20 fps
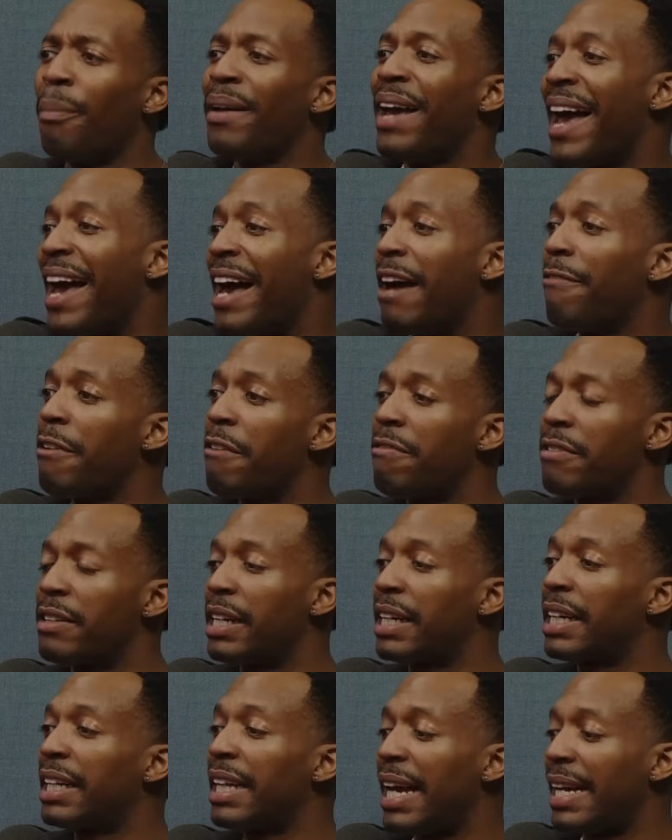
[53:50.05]
behalf of
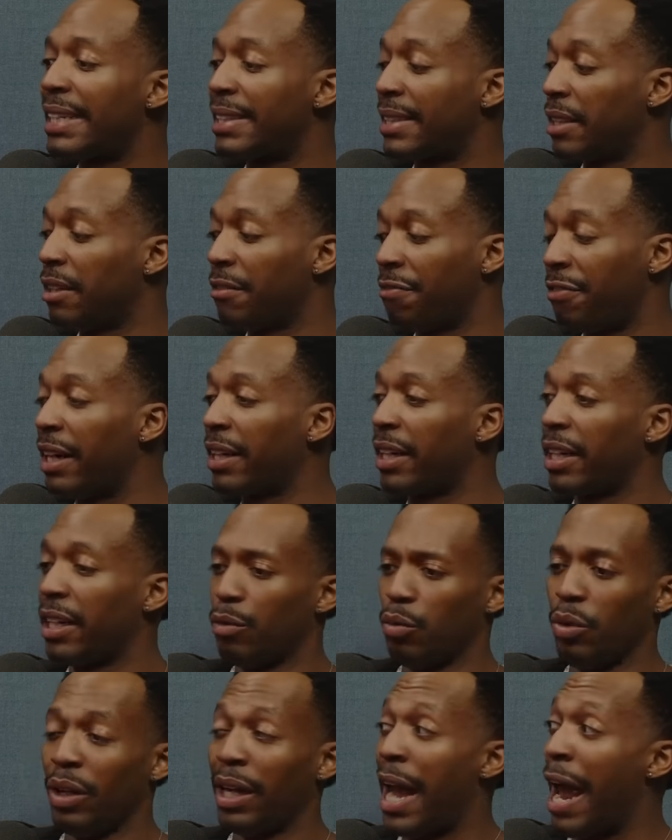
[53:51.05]
the class of
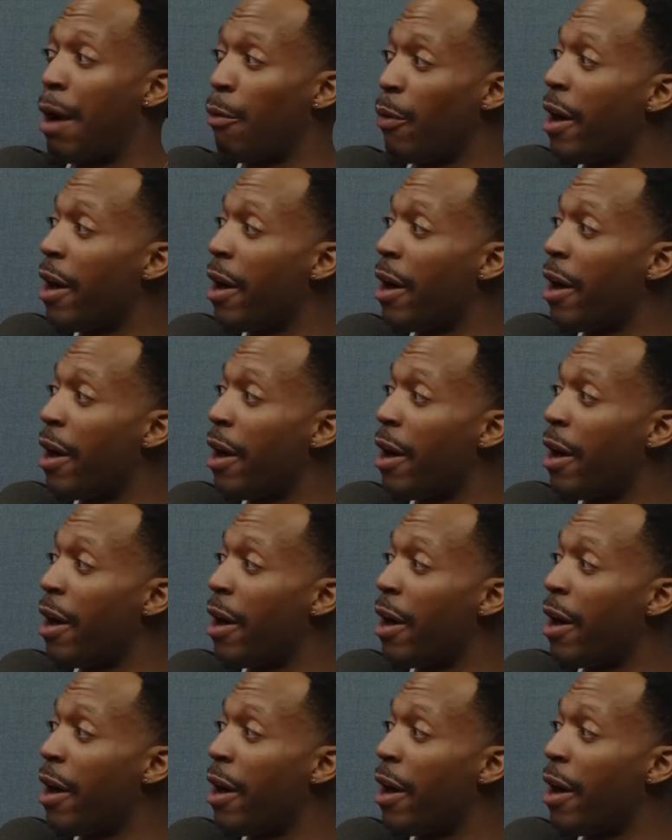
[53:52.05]
fucking what?